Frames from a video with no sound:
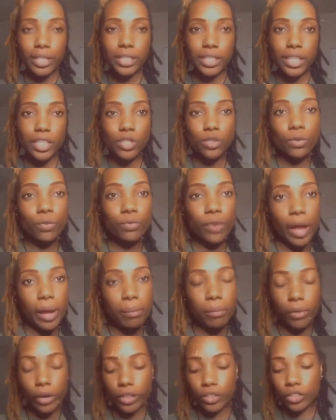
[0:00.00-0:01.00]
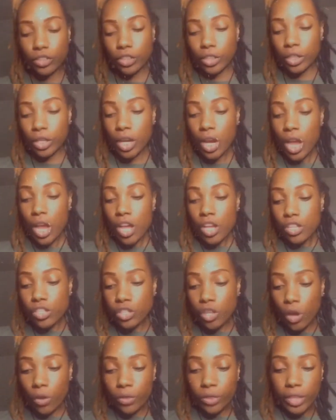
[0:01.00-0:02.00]
to find moisture.
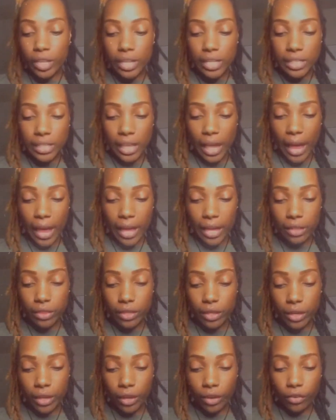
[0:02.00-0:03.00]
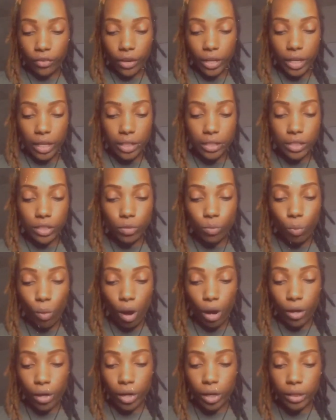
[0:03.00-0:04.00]
So this had, the ingredients is
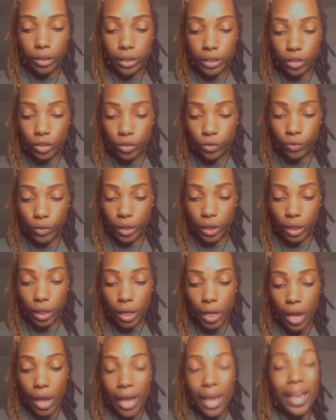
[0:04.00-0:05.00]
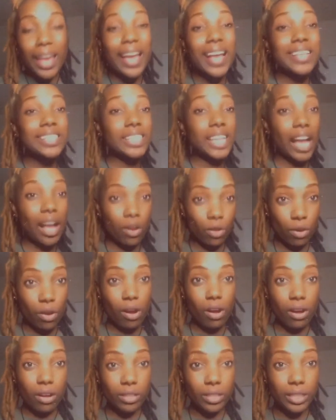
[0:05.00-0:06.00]
water, glycerin. It has
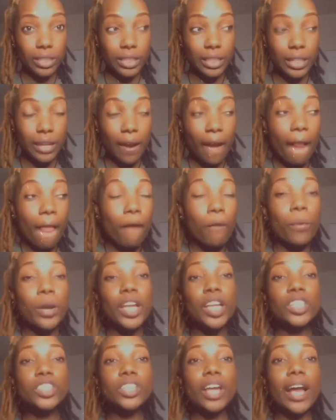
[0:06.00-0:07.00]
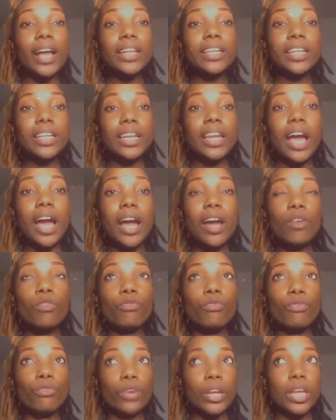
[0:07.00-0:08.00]
alcohol in it, which I did not
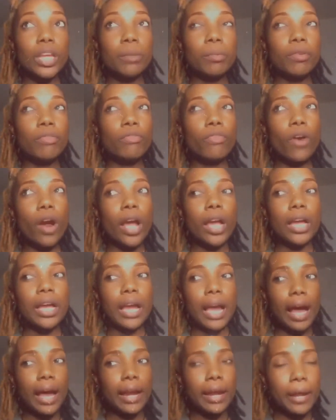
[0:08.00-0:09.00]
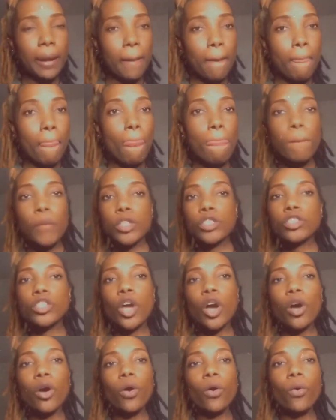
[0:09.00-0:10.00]
read before I got it.
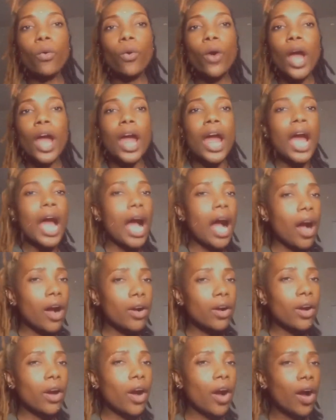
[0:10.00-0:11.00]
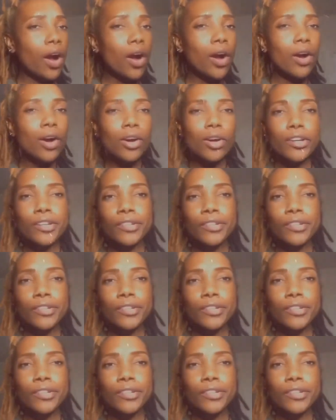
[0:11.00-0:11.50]
So alcohol